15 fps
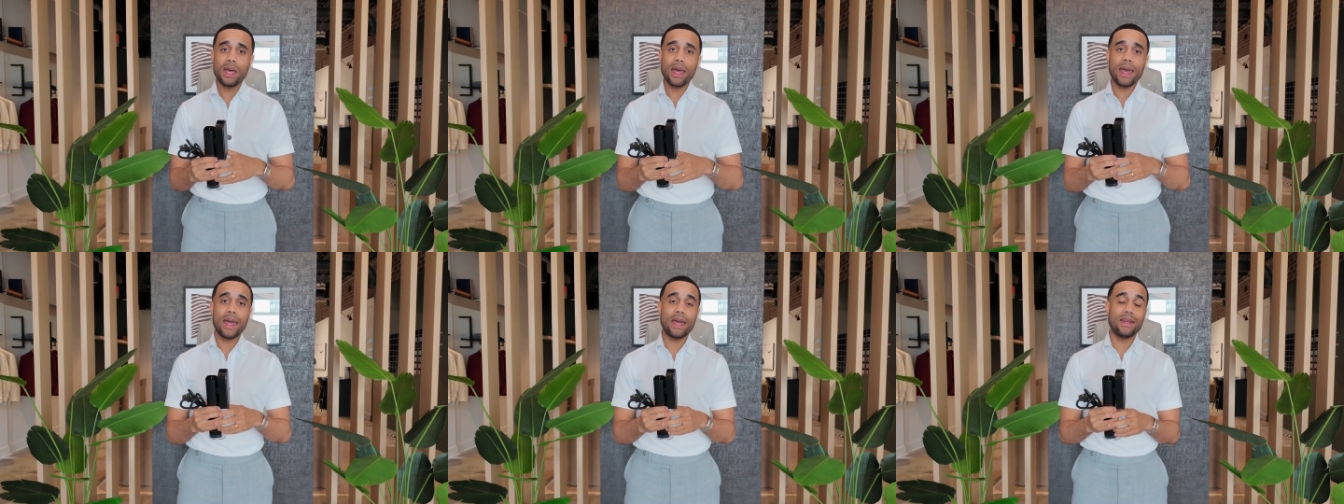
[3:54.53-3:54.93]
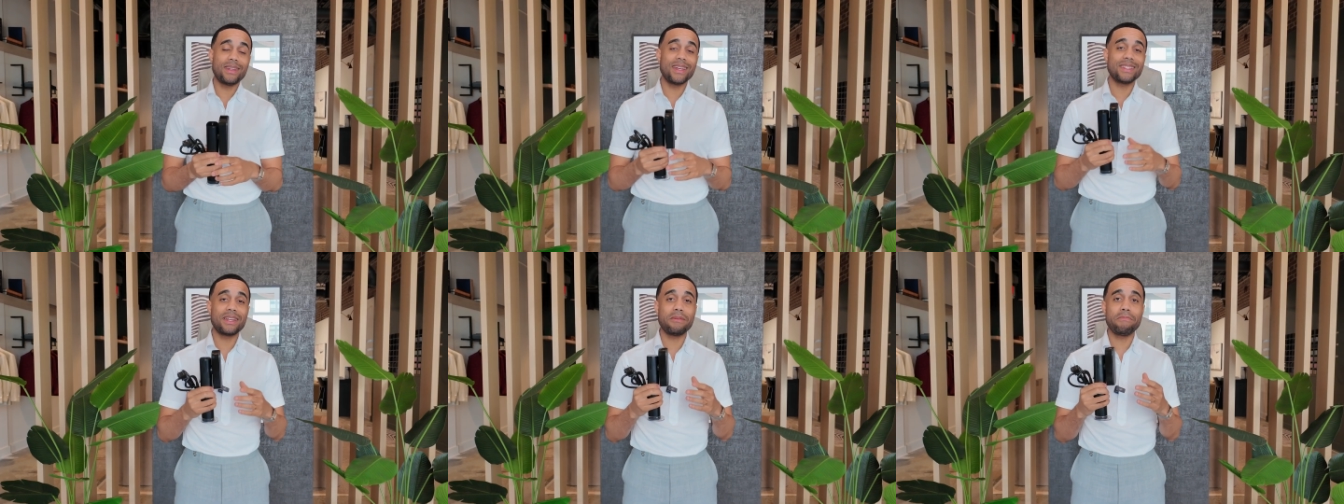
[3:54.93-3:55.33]
and
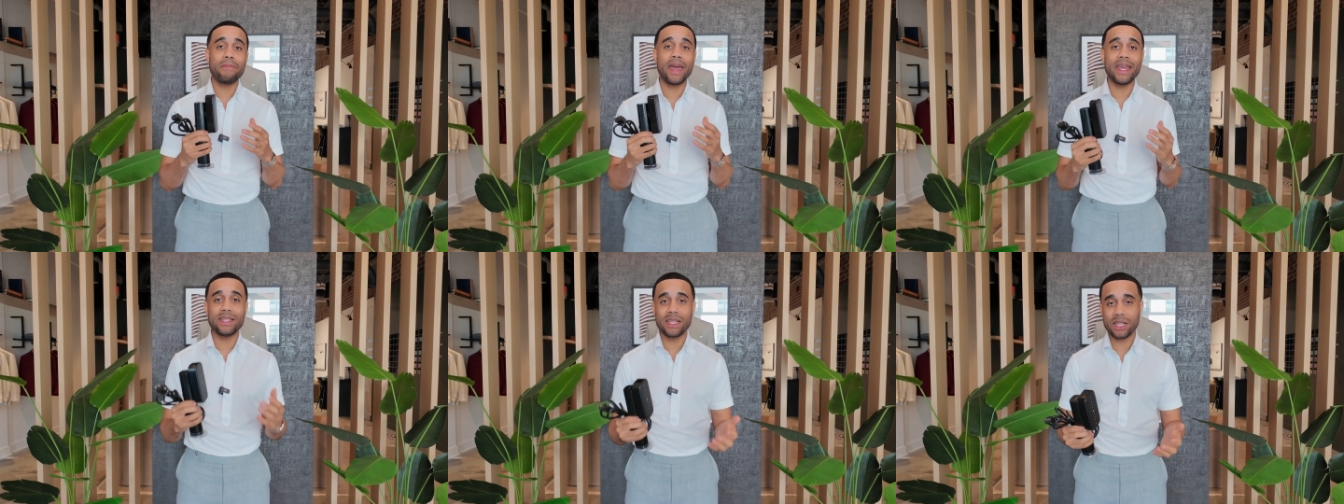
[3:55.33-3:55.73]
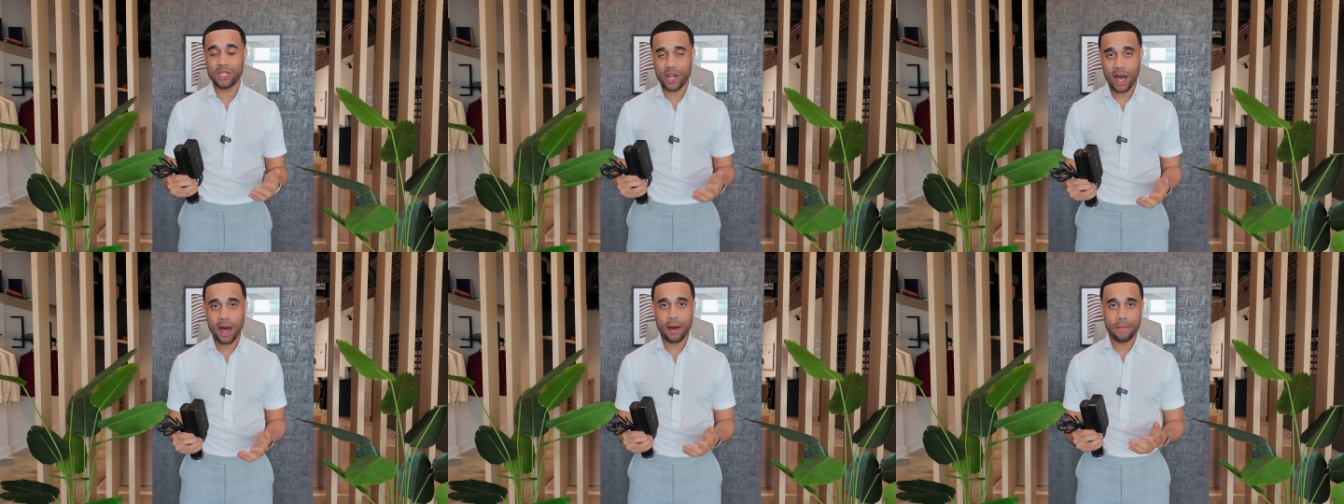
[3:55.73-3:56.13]
does an amazing
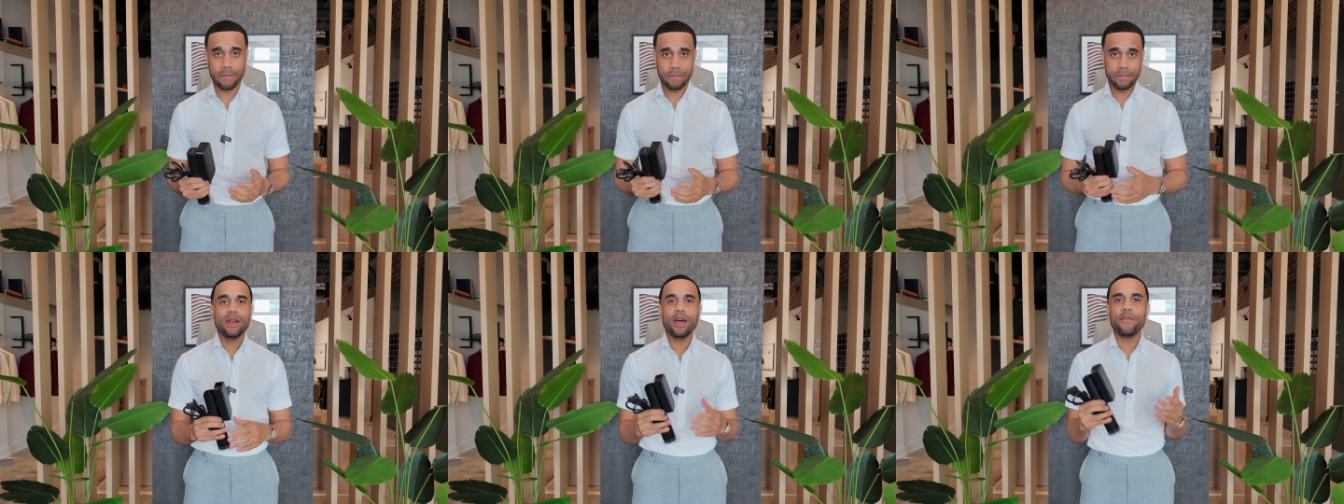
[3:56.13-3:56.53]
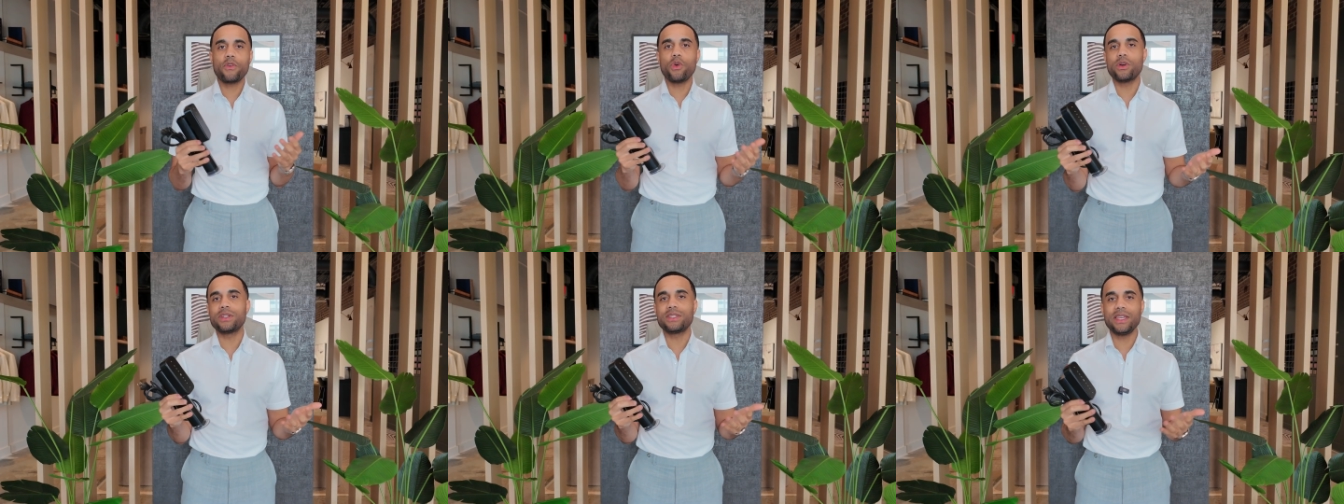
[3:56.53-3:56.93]
job. Now, of
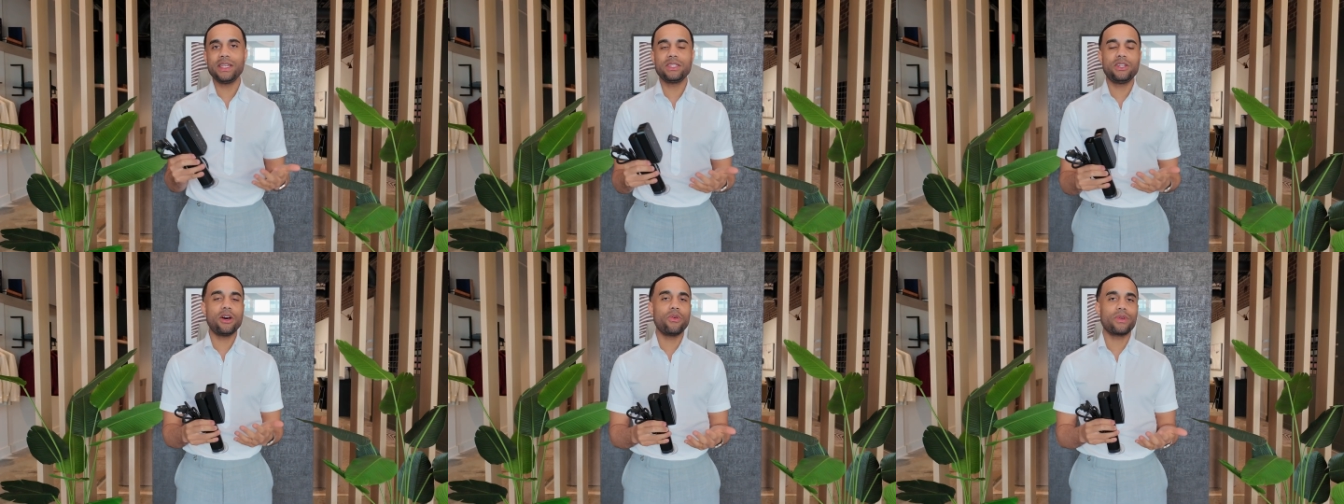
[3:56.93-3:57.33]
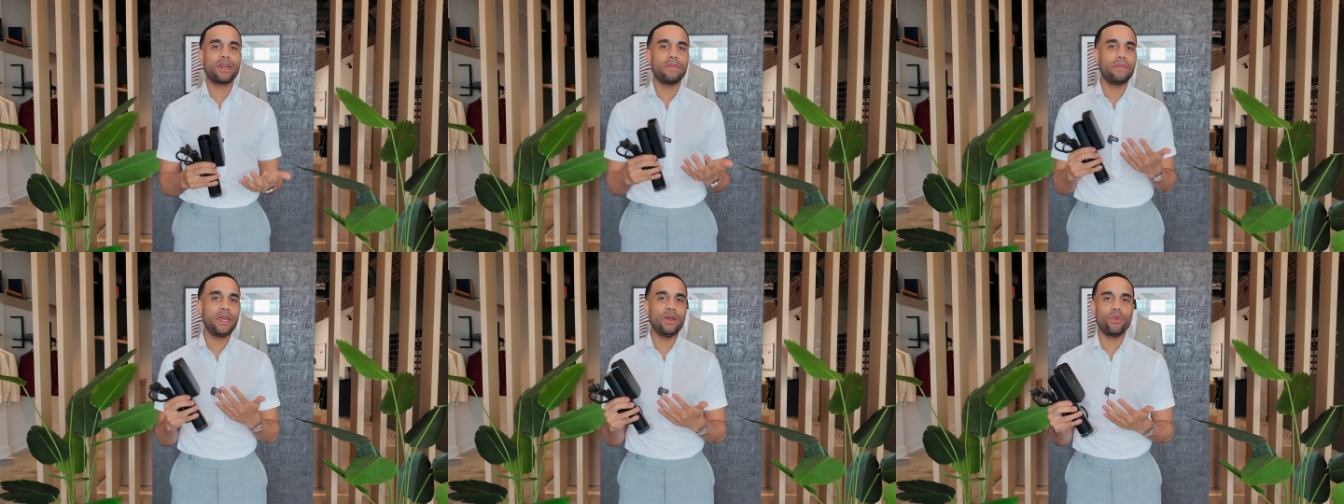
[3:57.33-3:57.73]
course, these don't
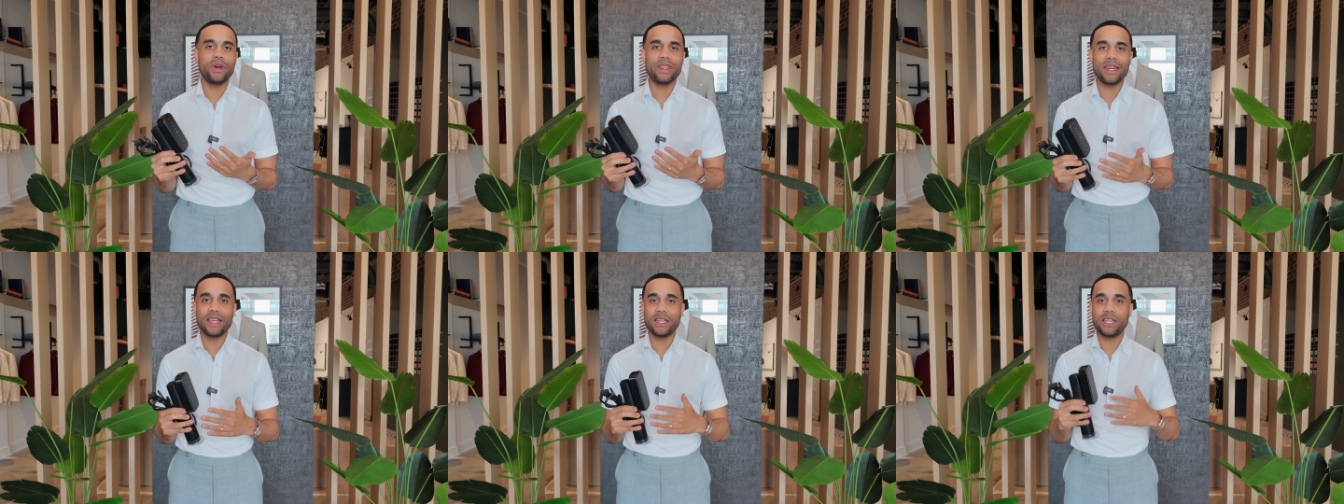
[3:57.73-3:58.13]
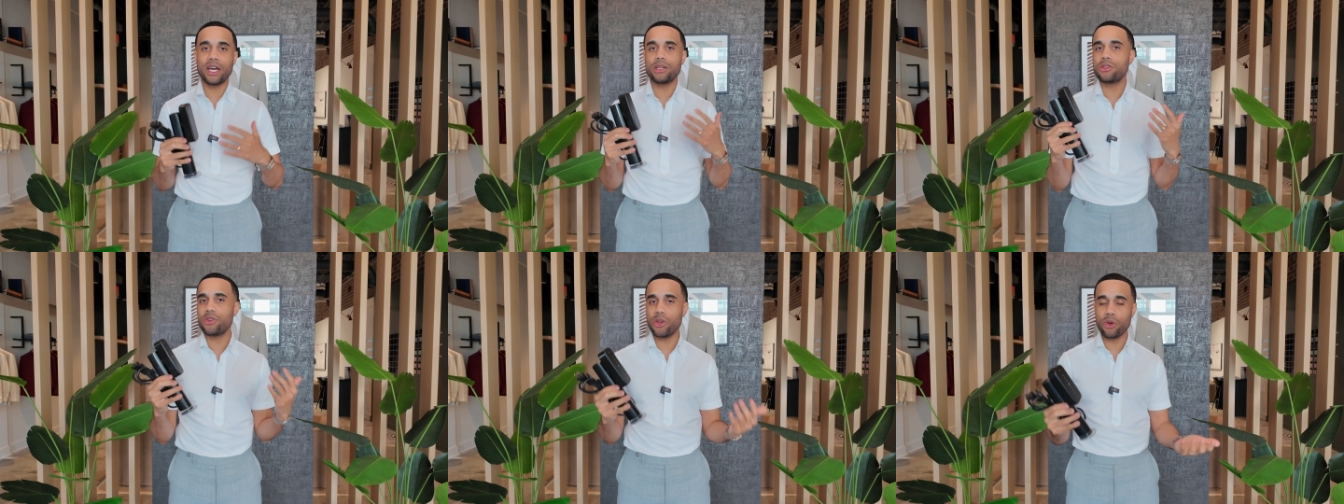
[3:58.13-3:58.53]
compete with an
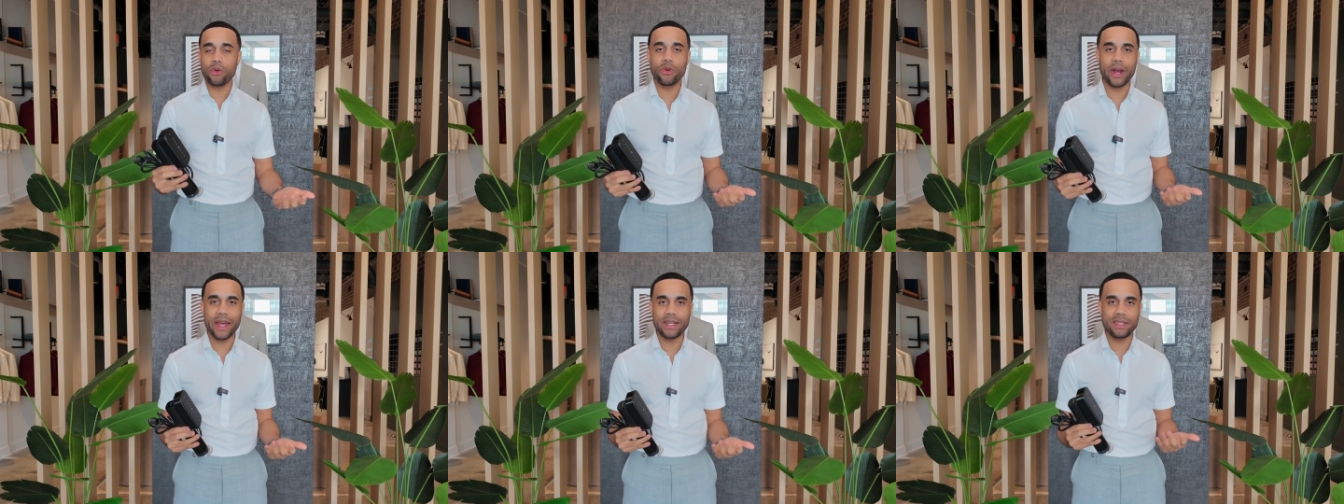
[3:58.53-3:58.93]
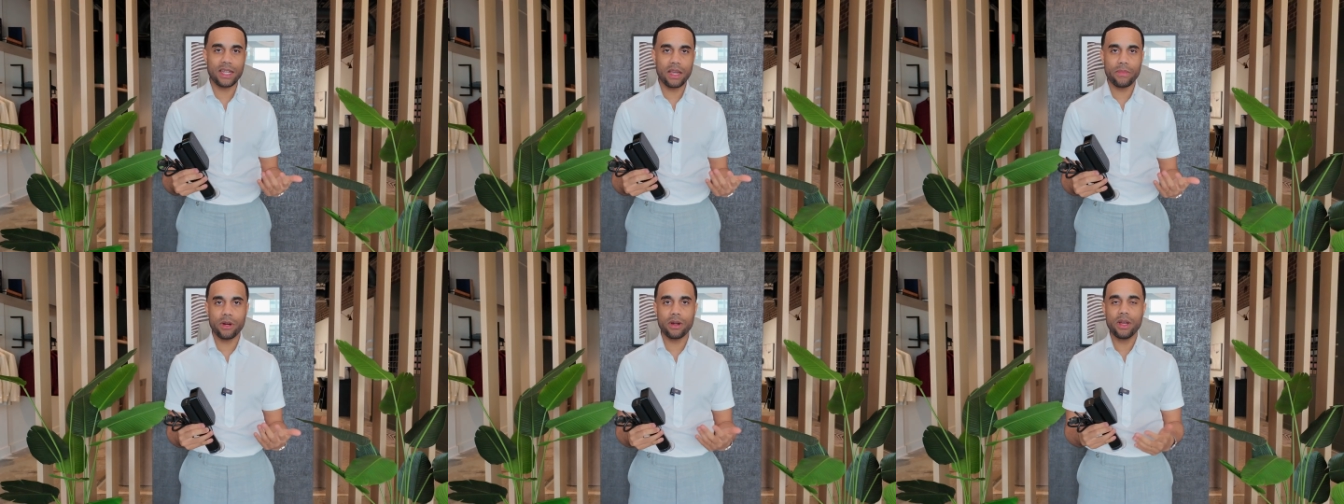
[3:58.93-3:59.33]
industrial grade
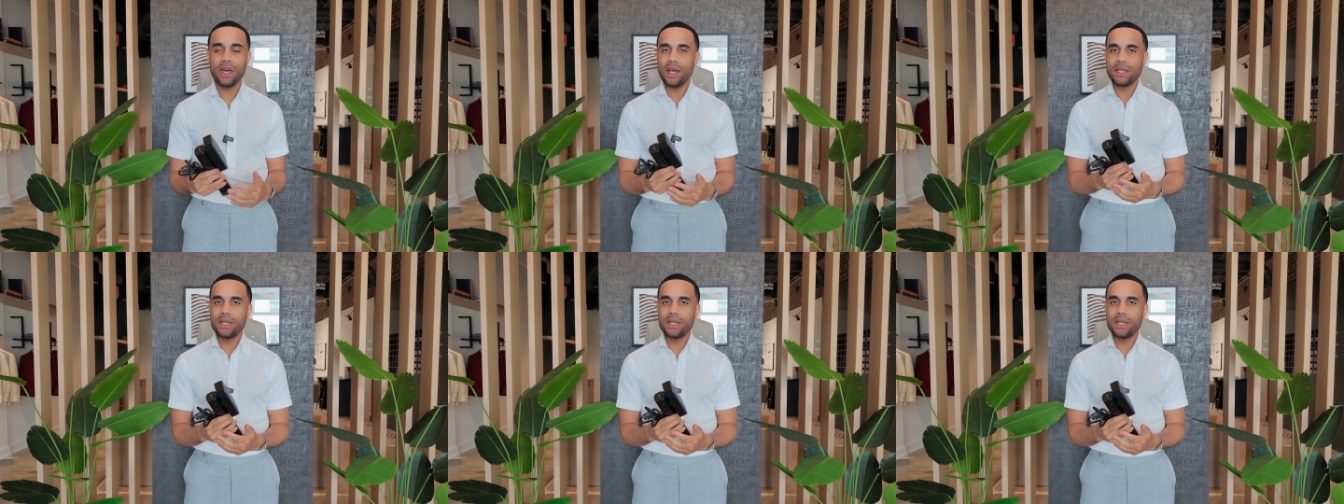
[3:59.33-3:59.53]
steamer,